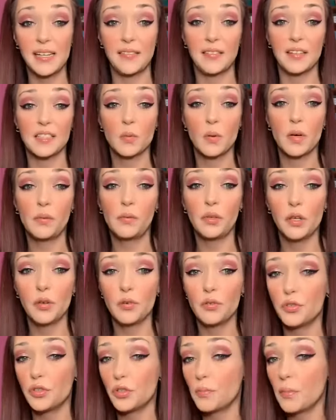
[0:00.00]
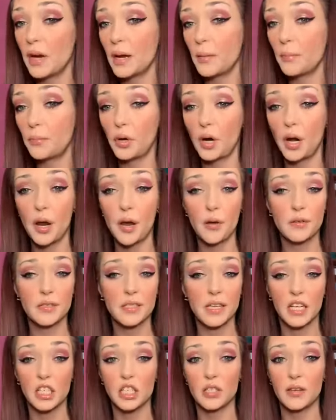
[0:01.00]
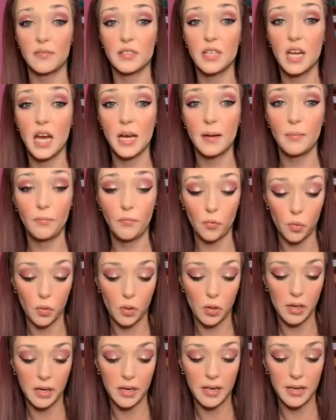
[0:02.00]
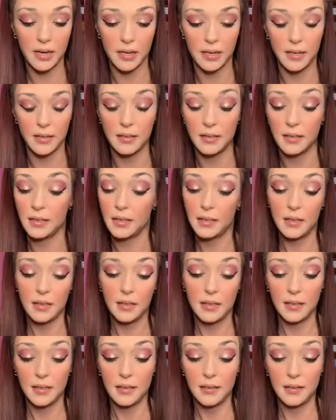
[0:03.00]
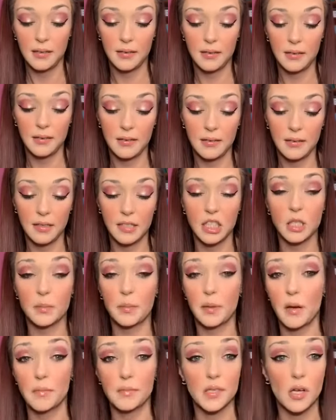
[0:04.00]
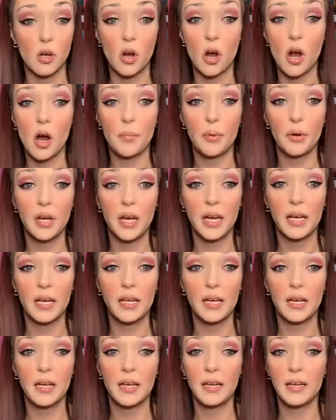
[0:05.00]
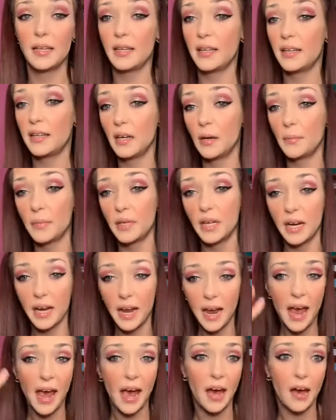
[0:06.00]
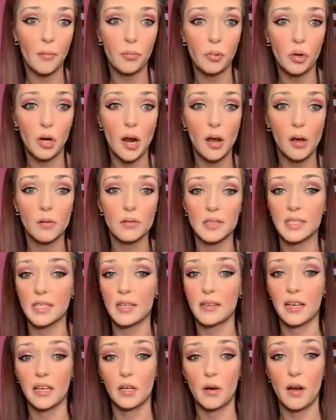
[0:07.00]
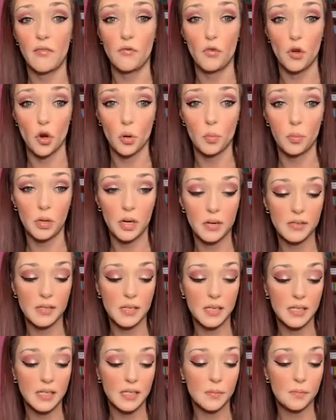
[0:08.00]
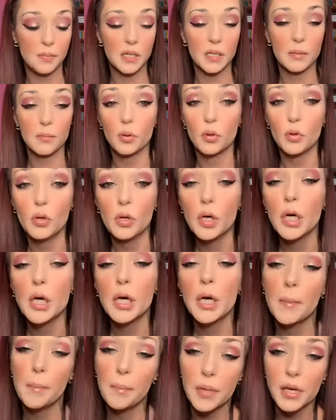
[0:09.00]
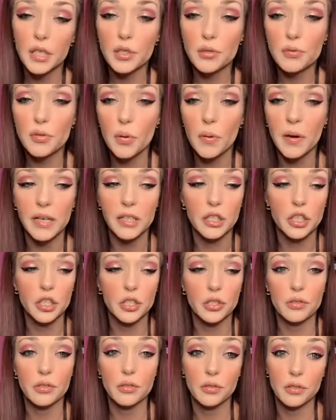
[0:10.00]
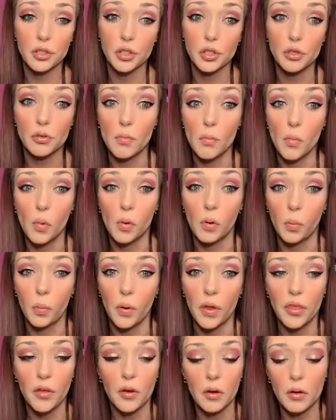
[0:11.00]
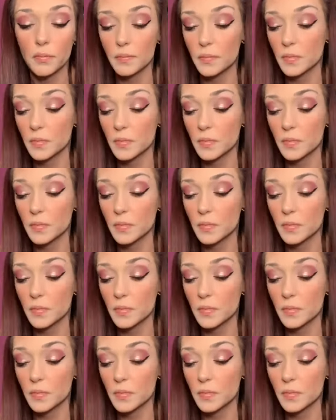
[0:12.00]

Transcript: That's why I really don't do my brows. Like I just don't have time for it, and it just becomes all complicated. And I mean, I have brows. It's not like I don't have no brows like some people, but I do know I should do more with them.